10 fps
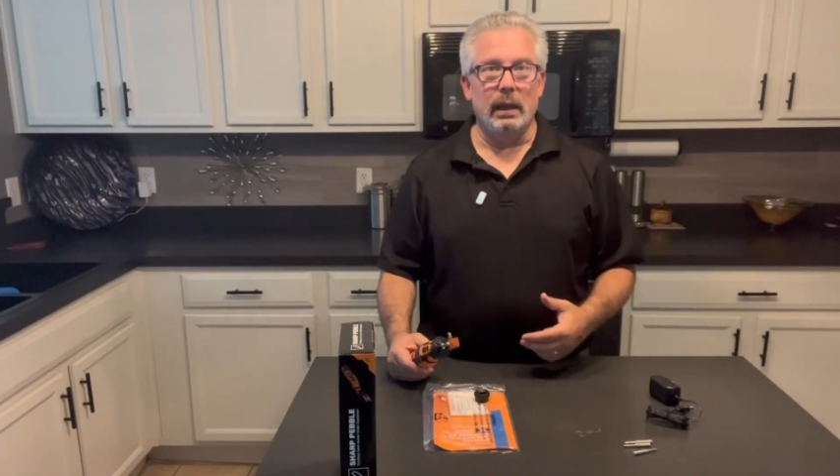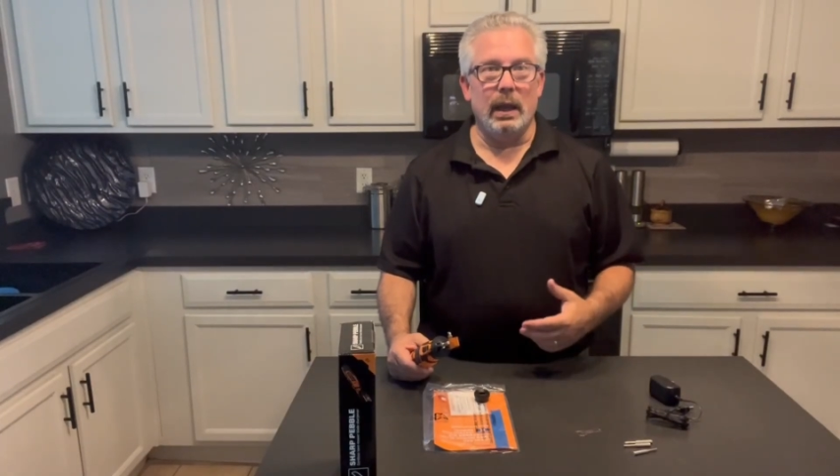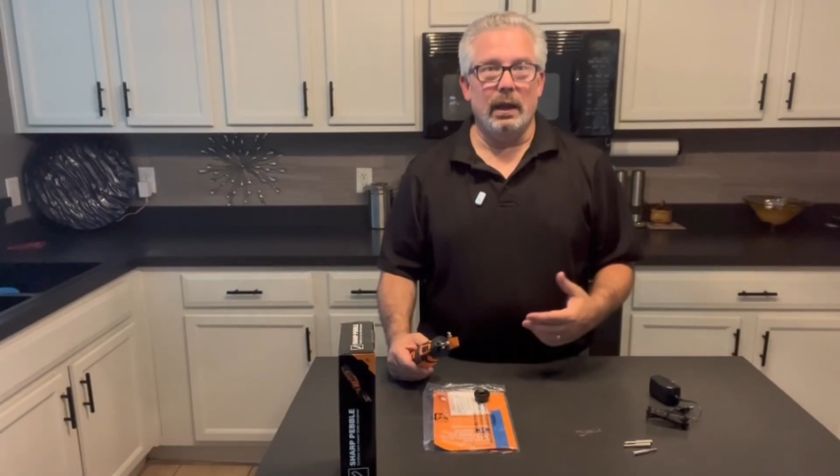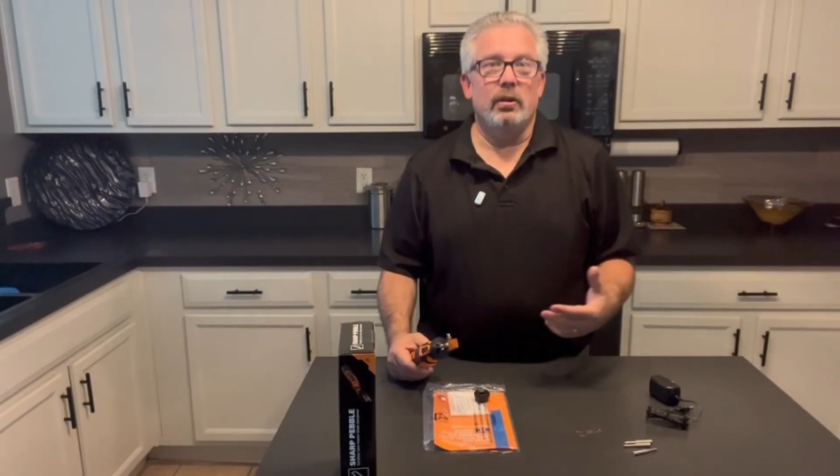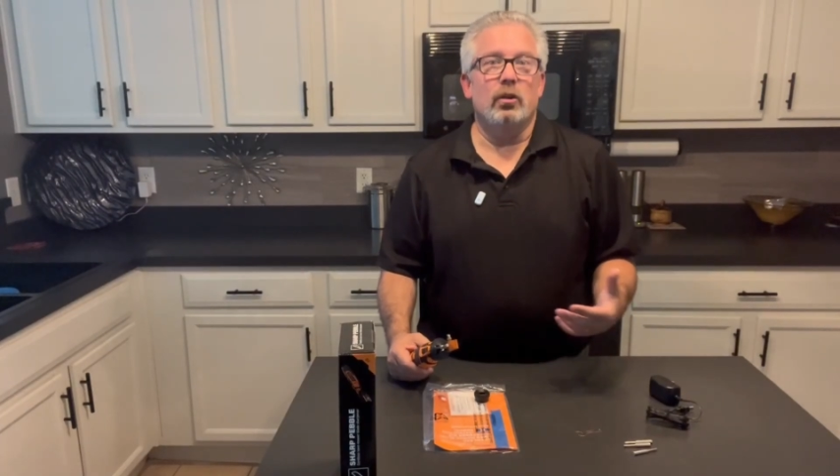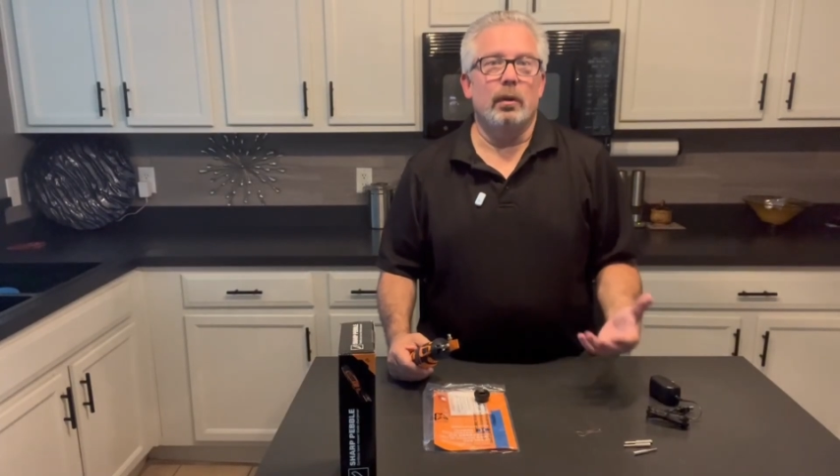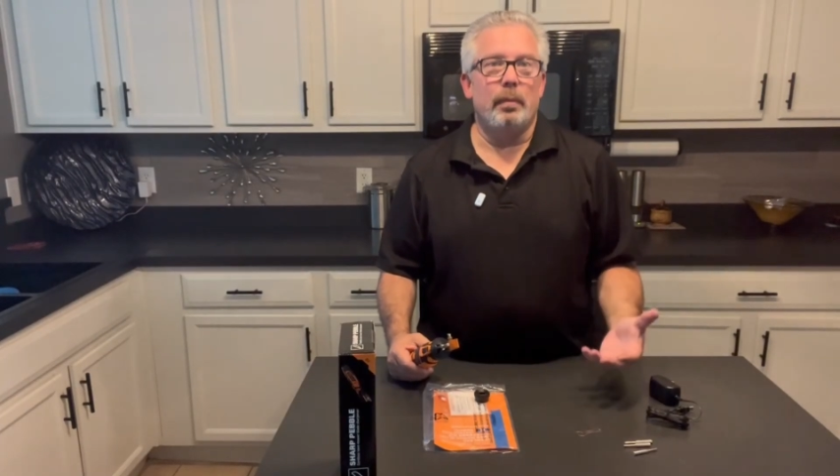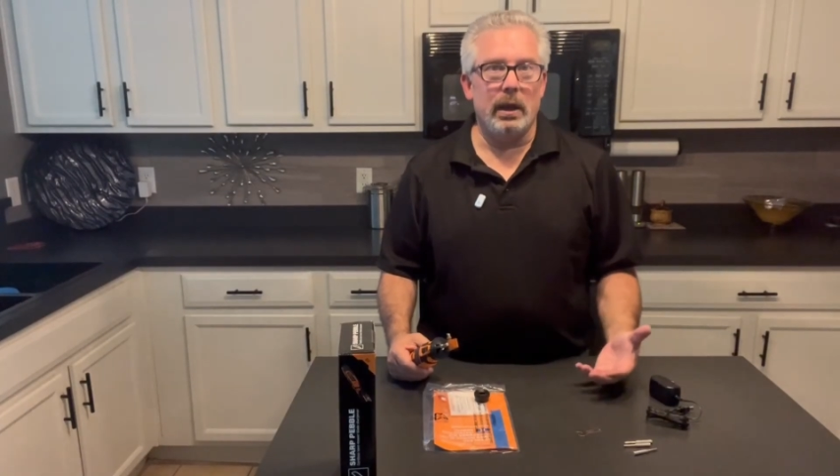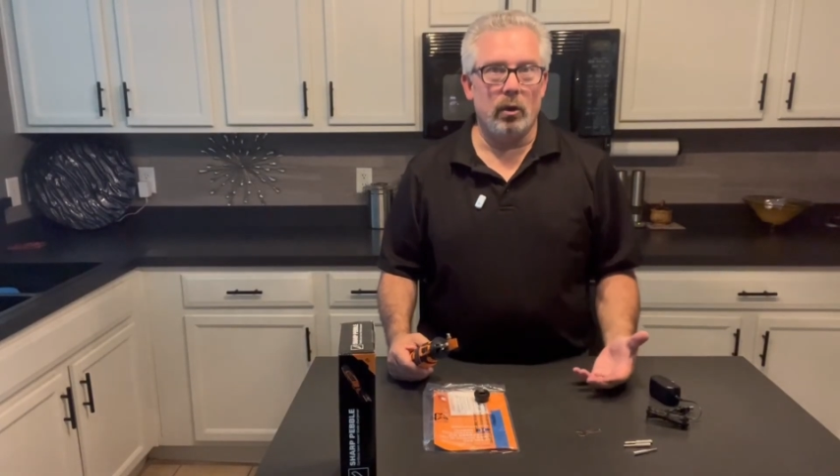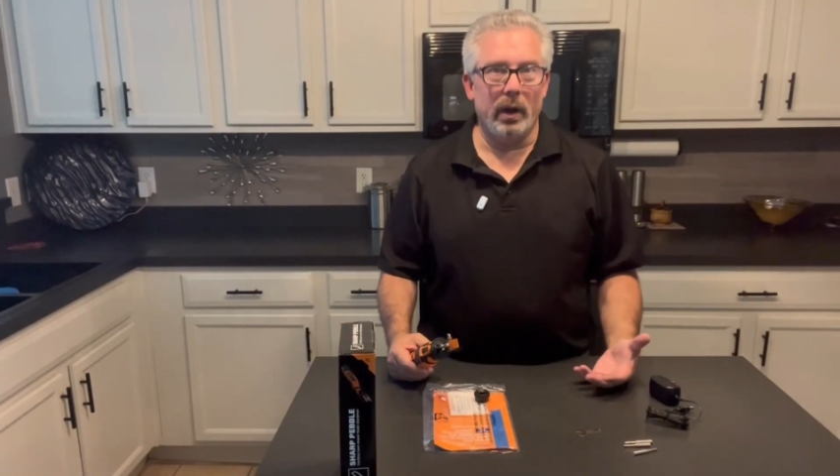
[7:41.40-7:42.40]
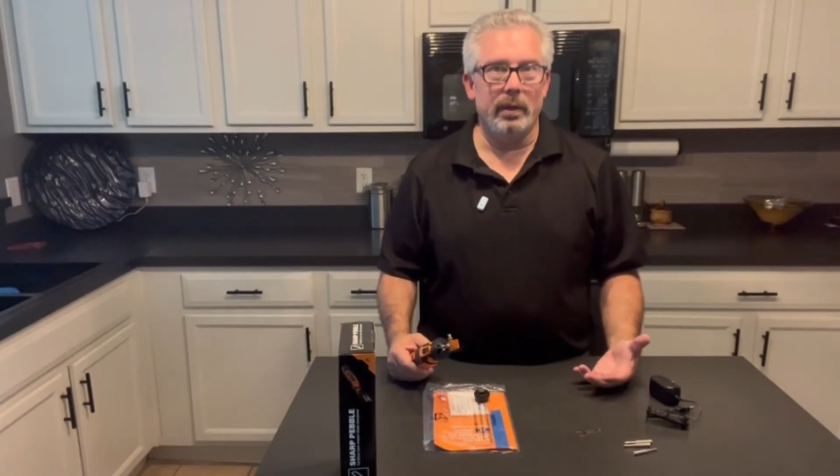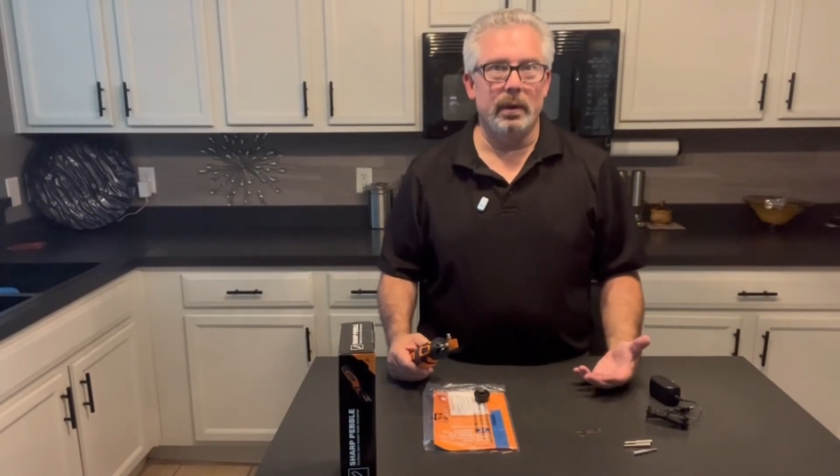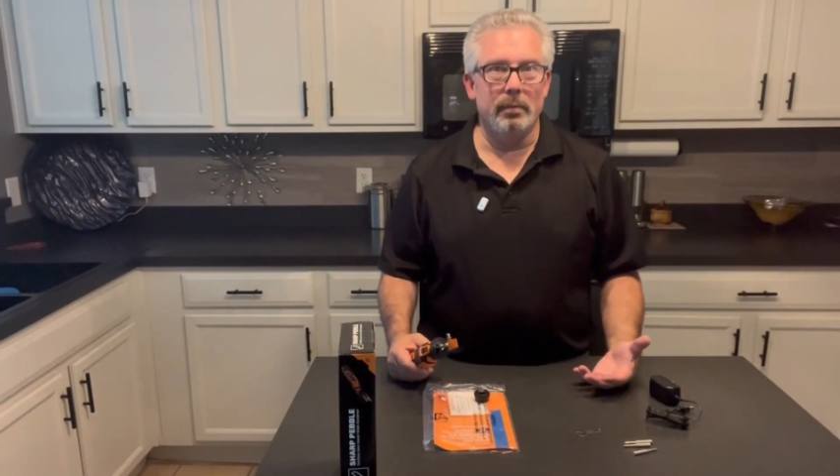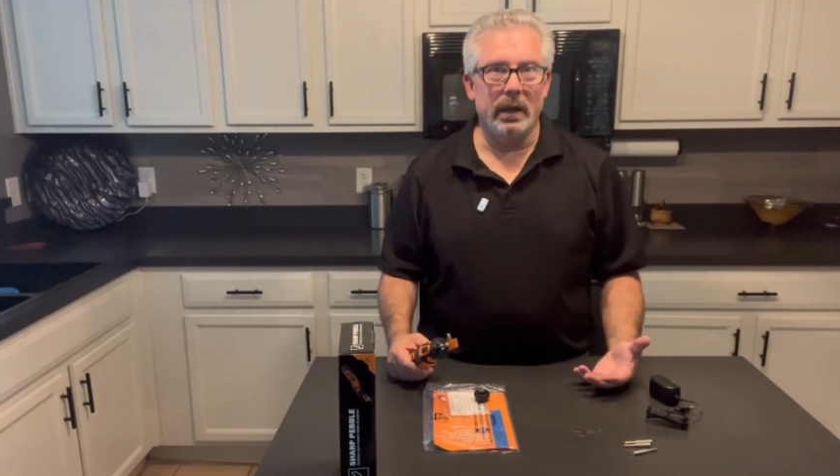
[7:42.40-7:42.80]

And then you're going to pay quite a bit of